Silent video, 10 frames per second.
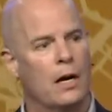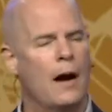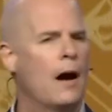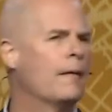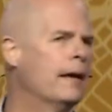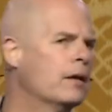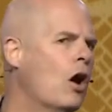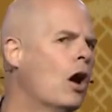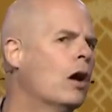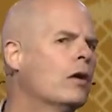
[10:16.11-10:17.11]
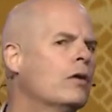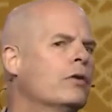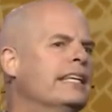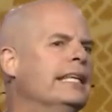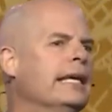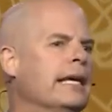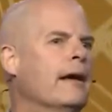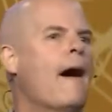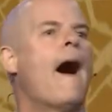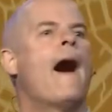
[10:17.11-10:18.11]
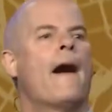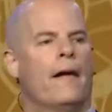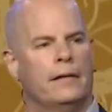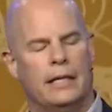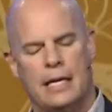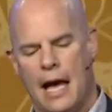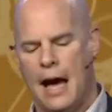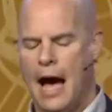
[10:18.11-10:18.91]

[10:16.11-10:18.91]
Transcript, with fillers: Ah, are they an R or a D? Ah, D.